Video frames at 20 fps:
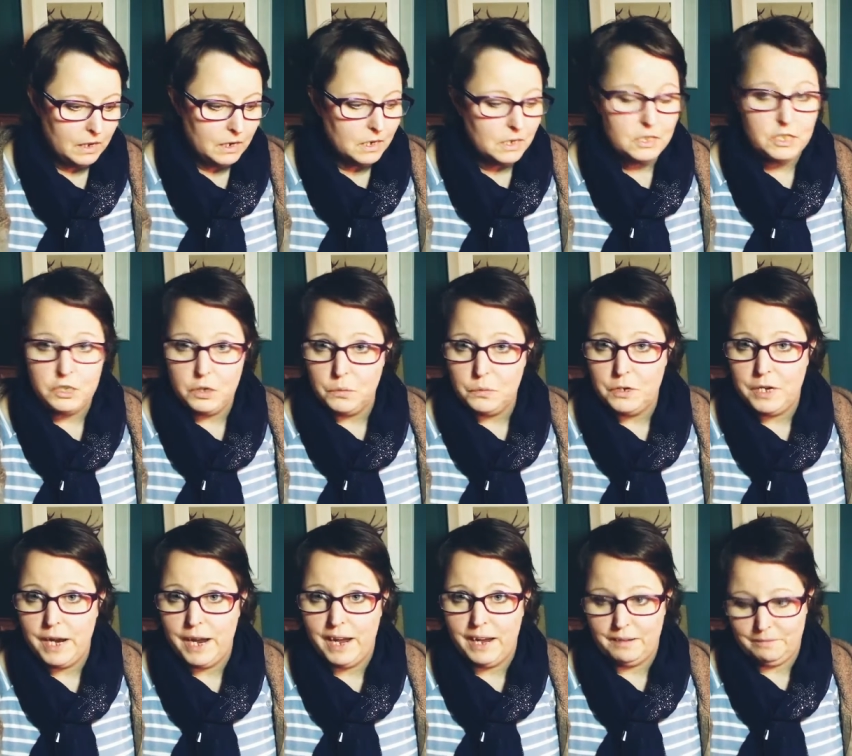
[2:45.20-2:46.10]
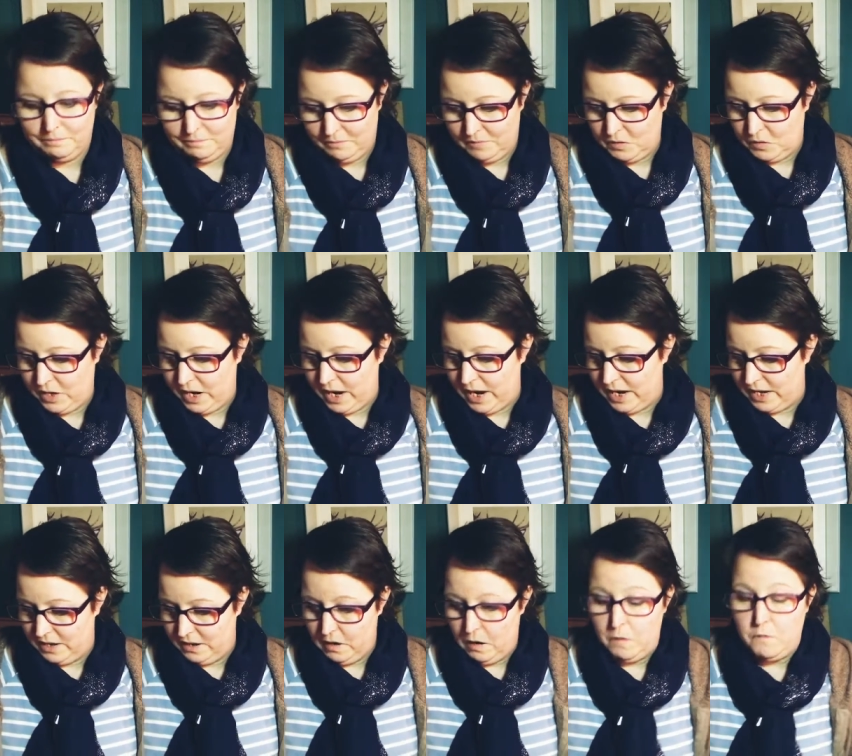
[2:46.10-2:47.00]
So yeah,
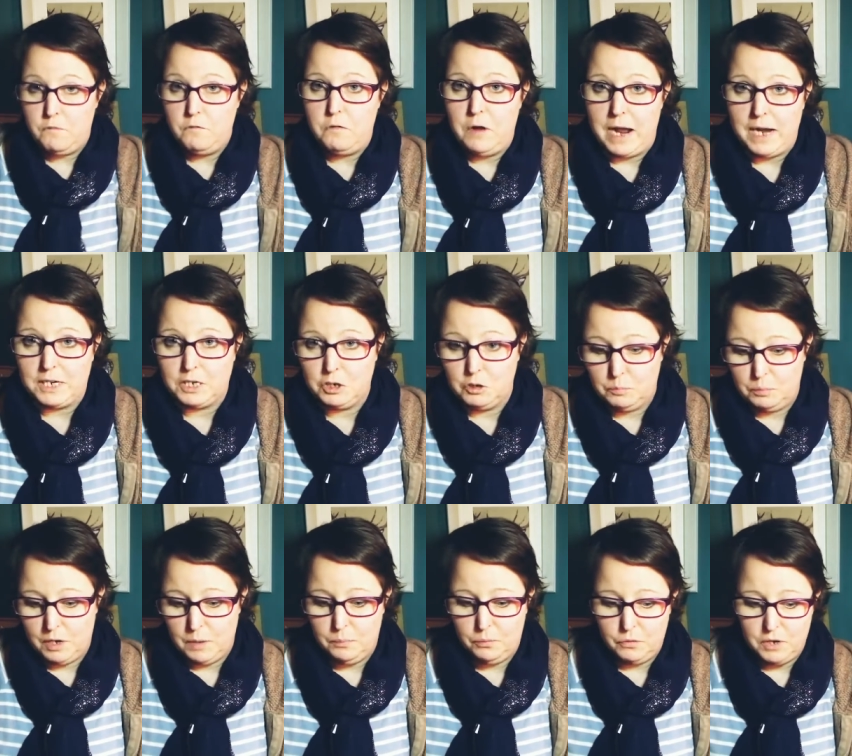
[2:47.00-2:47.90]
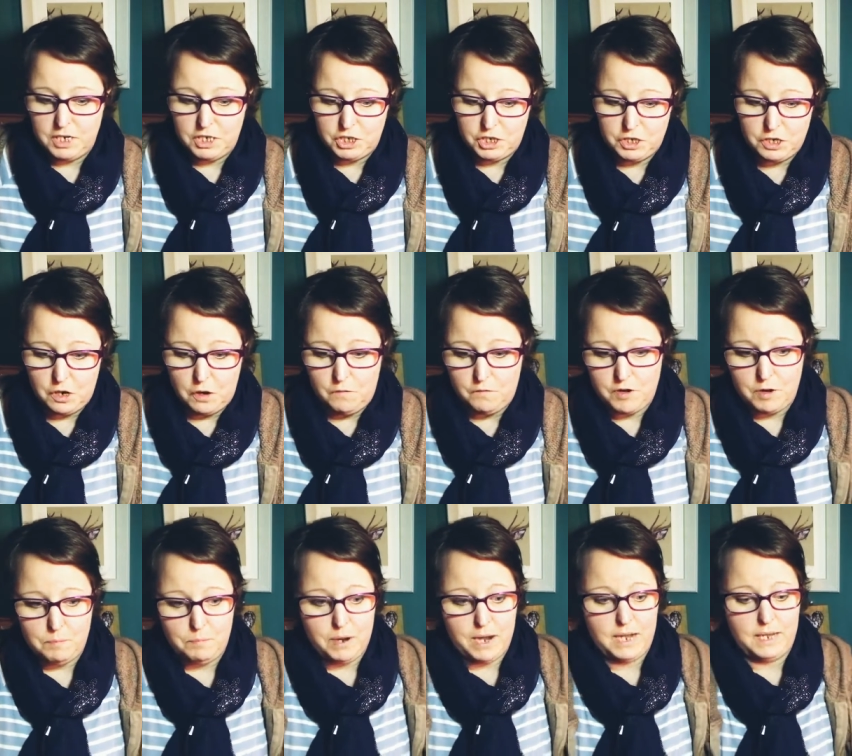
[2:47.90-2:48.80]
okay, fractal preparation of
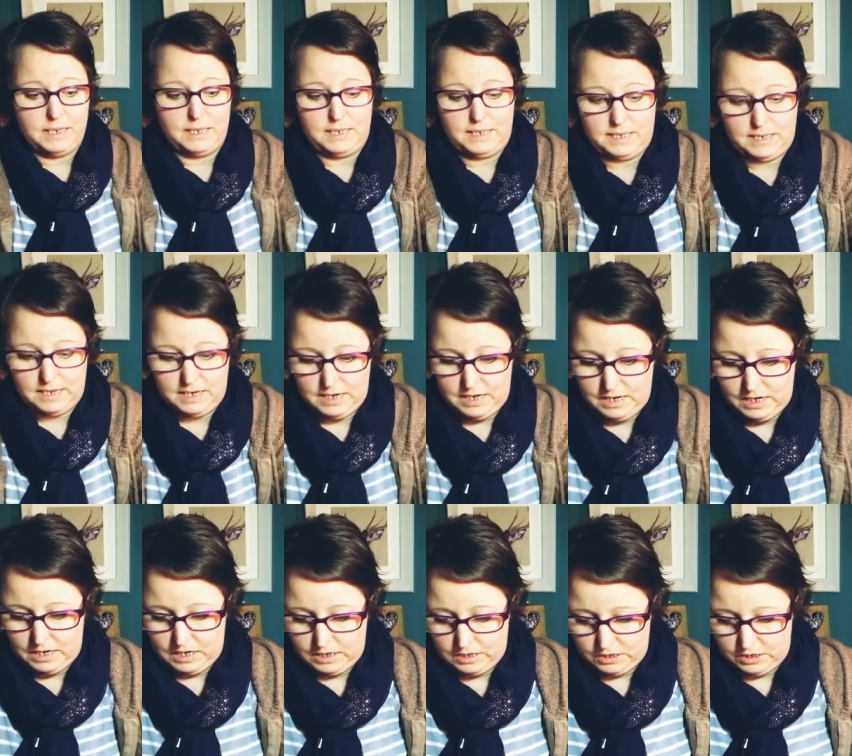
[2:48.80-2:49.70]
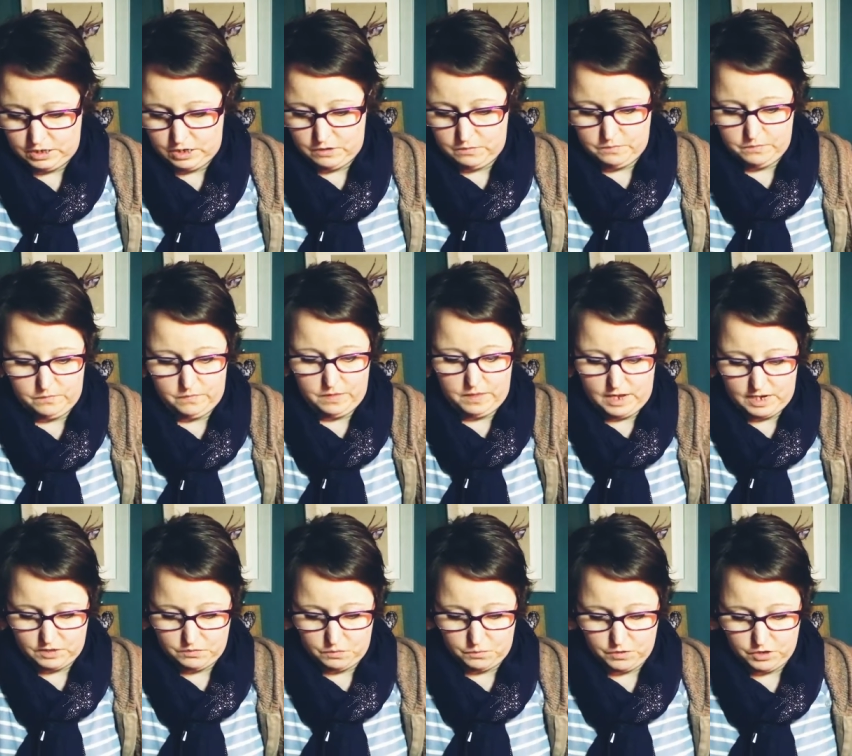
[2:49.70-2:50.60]
your batts. So
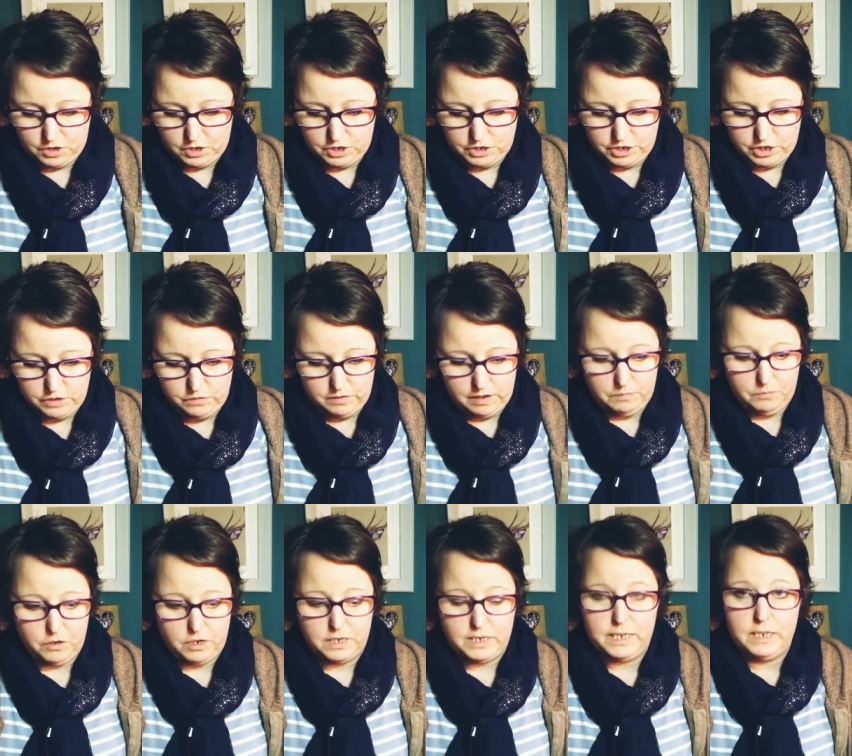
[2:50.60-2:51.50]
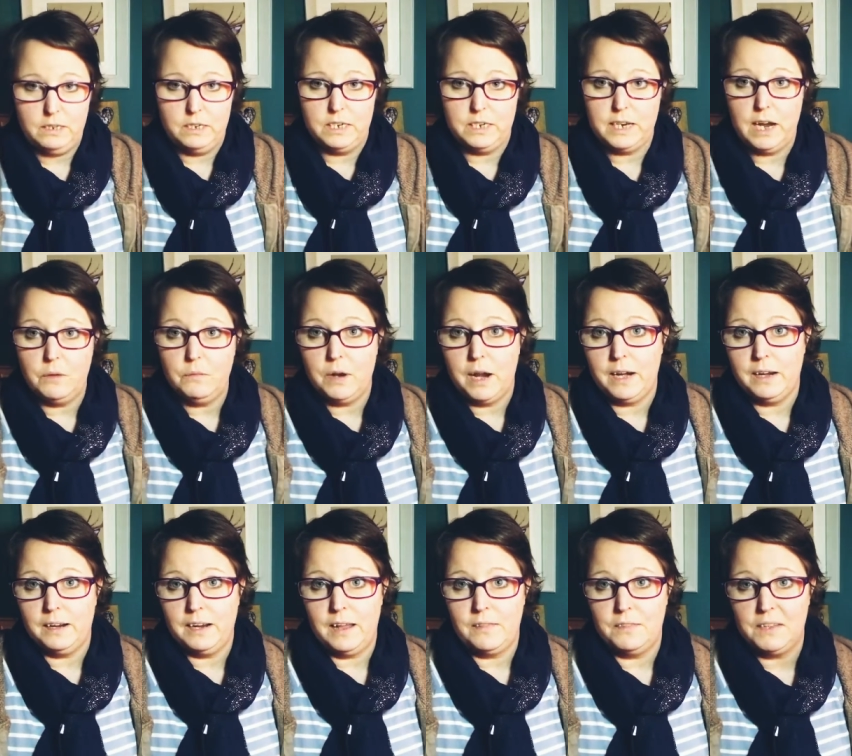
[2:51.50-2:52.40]
that's what we're going to do. I'm going to tilt you down
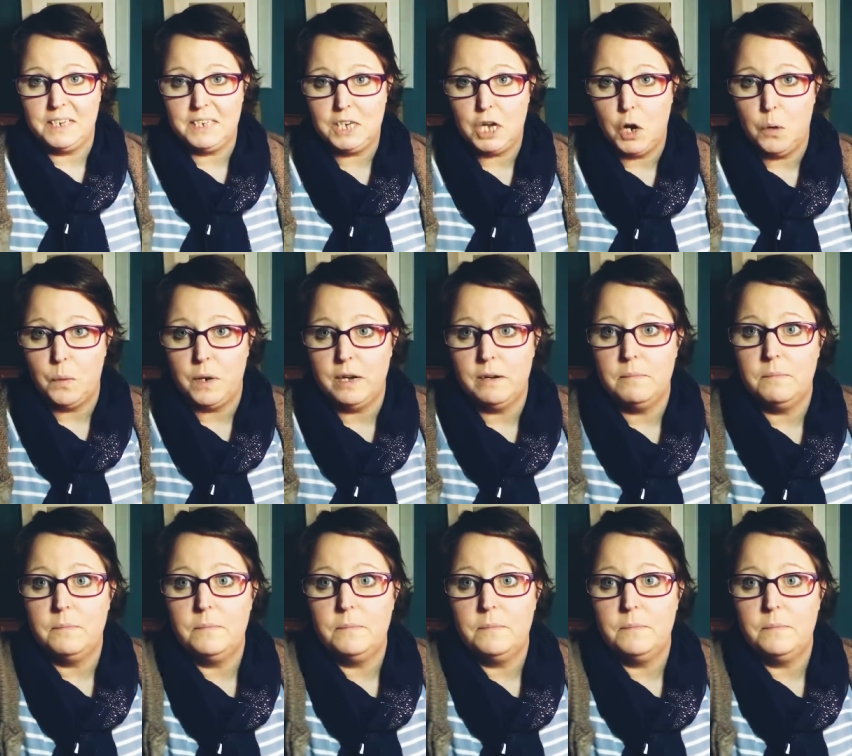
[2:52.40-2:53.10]
and get this going.